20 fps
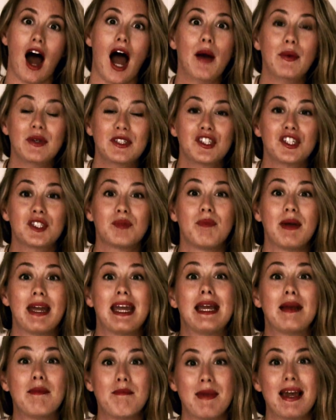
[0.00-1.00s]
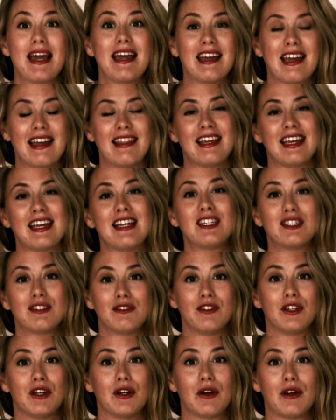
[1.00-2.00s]
I was just being me in the
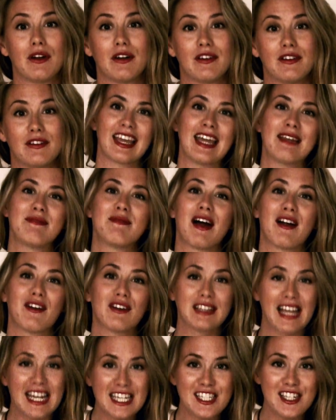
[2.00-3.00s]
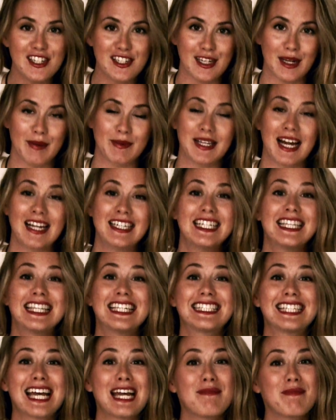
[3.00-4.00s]
interview. In my relationships, I did
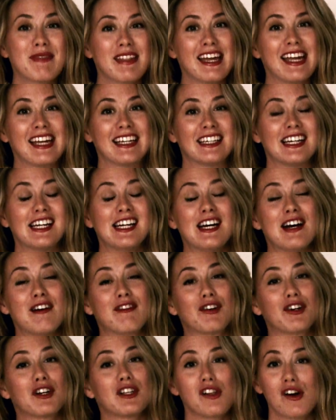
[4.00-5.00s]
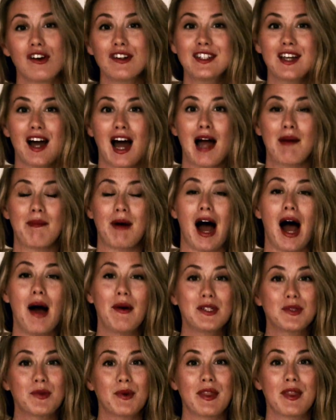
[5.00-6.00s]
the same thing. For a long time, I
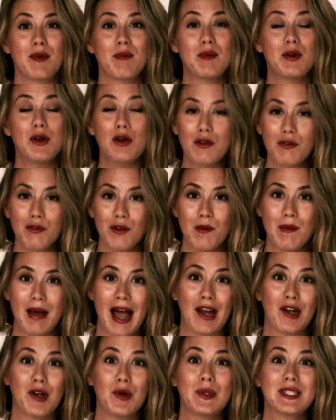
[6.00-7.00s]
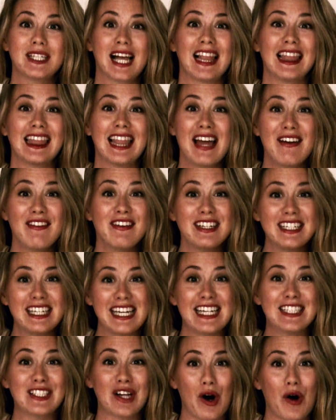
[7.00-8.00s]
was with a beautiful man who was 11
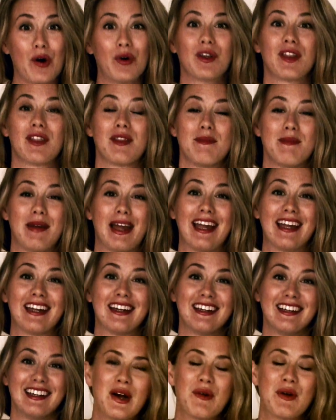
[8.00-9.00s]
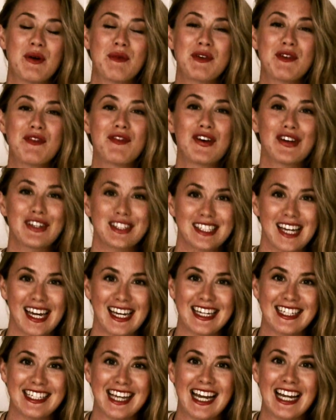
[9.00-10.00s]
years older than me. When we first
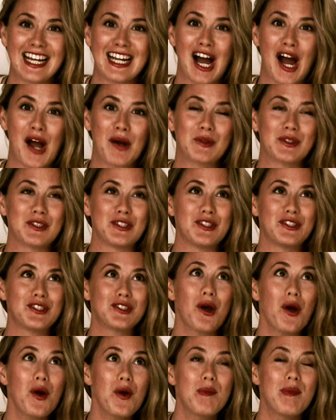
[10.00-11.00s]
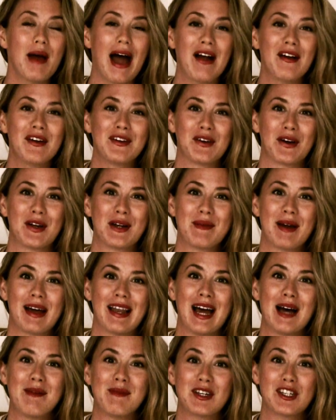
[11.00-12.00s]
started dating, I was so paranoid
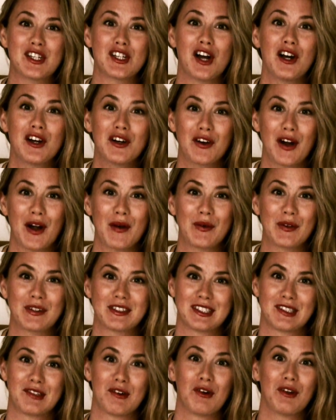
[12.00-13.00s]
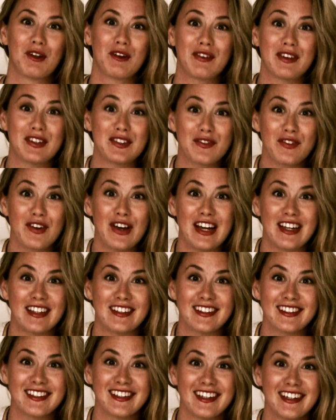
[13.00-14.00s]
about how much younger I was than all of his
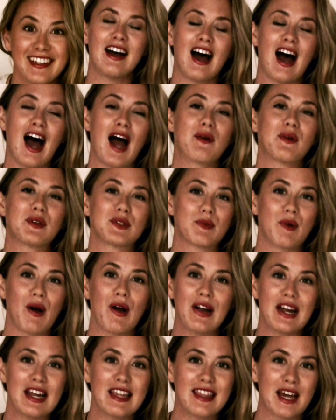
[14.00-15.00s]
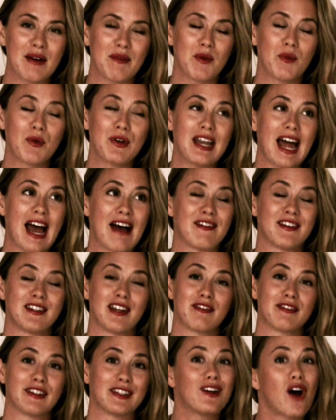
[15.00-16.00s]
friends. I was worried that we wouldn't have
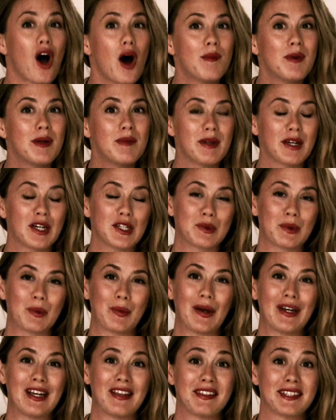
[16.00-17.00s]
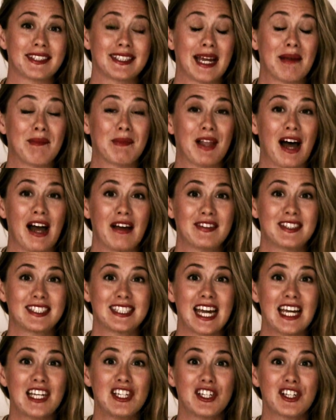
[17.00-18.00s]
enough in common because we weren't in the same life
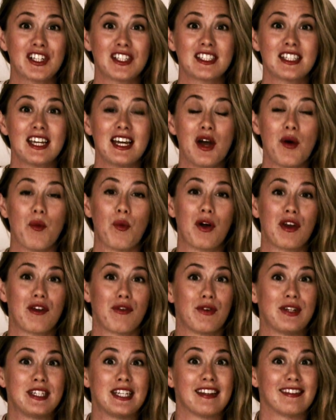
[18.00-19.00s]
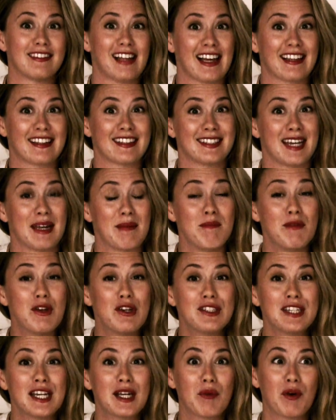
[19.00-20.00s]
stages. What if we didn't like the same
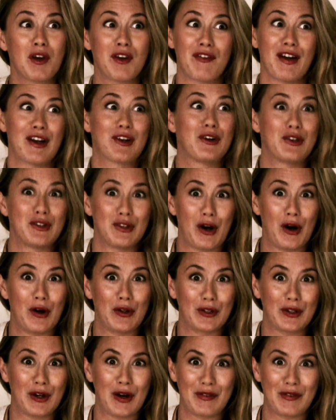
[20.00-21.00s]
music? What if I couldn't hold a